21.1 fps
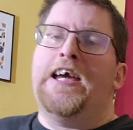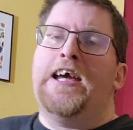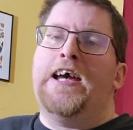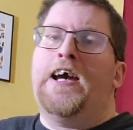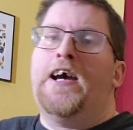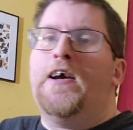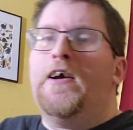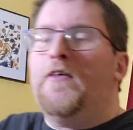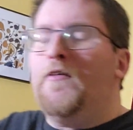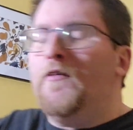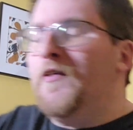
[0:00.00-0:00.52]

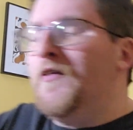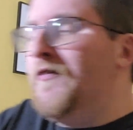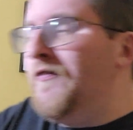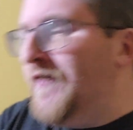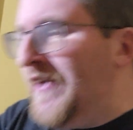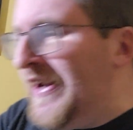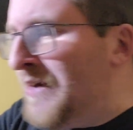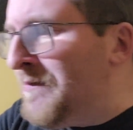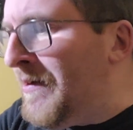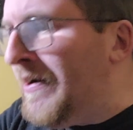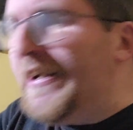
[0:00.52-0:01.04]
The
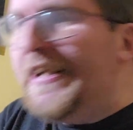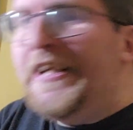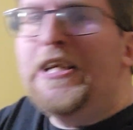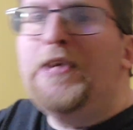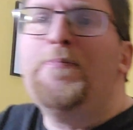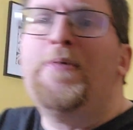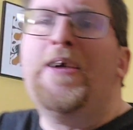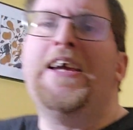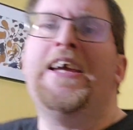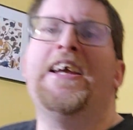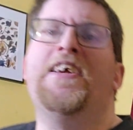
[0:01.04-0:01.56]
thing about
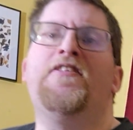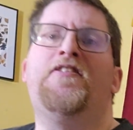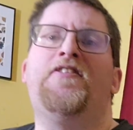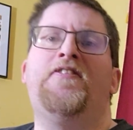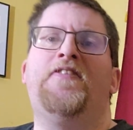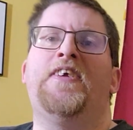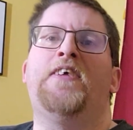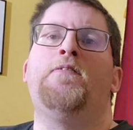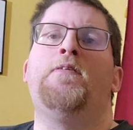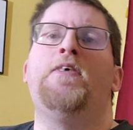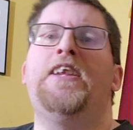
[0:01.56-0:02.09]
eBay
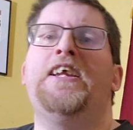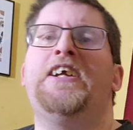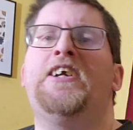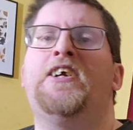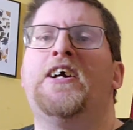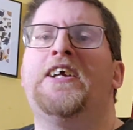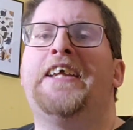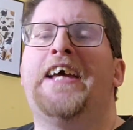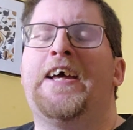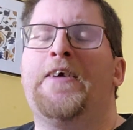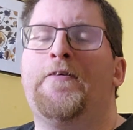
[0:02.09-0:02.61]
is they're really
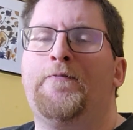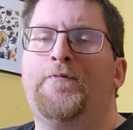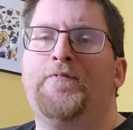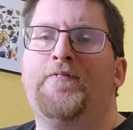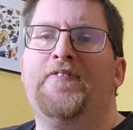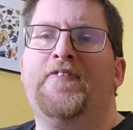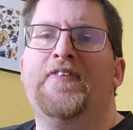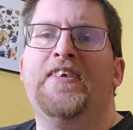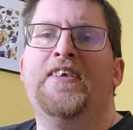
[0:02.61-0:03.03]
good at